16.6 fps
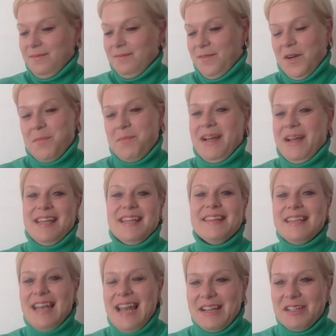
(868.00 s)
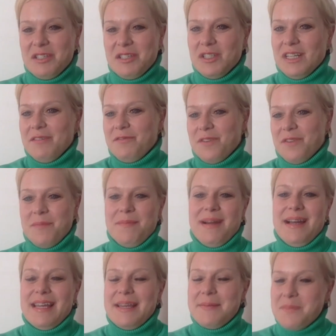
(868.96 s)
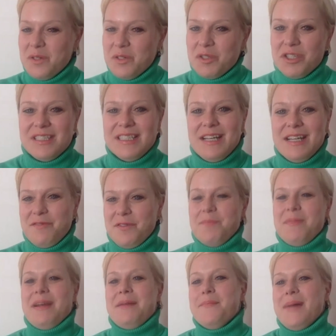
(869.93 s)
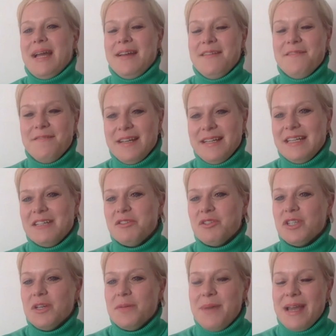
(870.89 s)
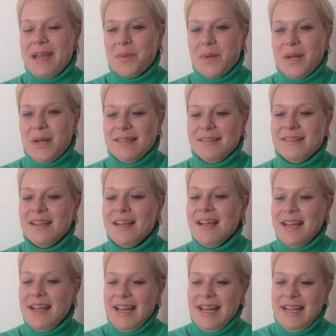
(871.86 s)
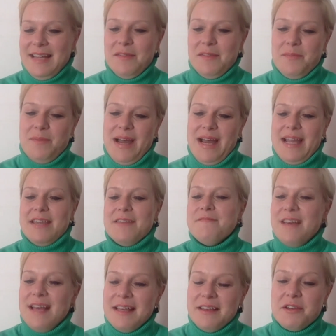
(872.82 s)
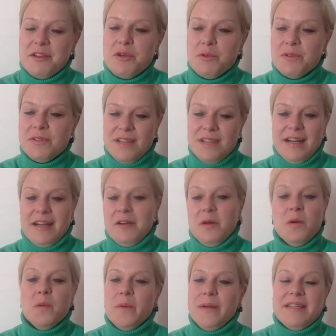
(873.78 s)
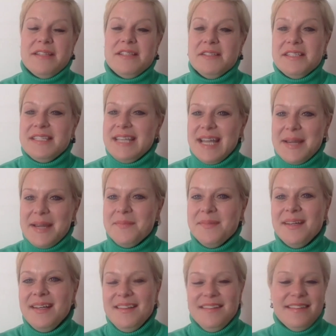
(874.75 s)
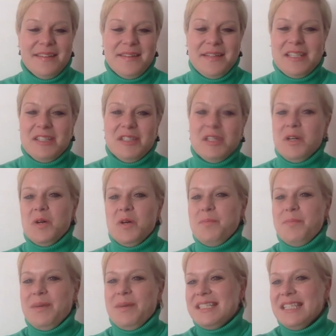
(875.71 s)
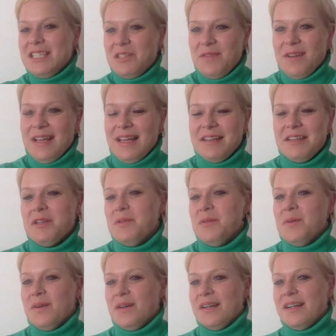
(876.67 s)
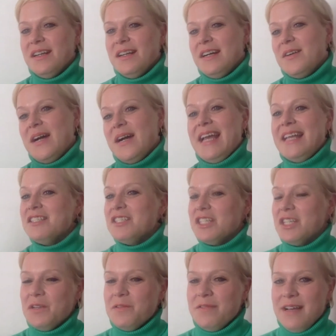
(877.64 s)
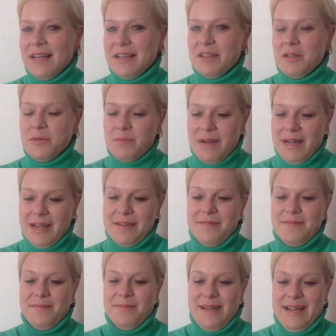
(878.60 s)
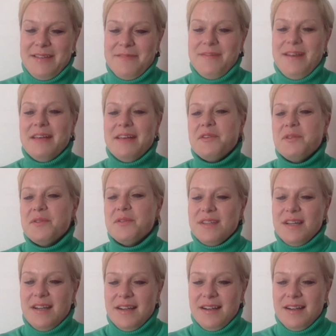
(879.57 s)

from my intellectual, from my emotional, from my financial background, and my values are always the same. There is no business value or no NGO value. My values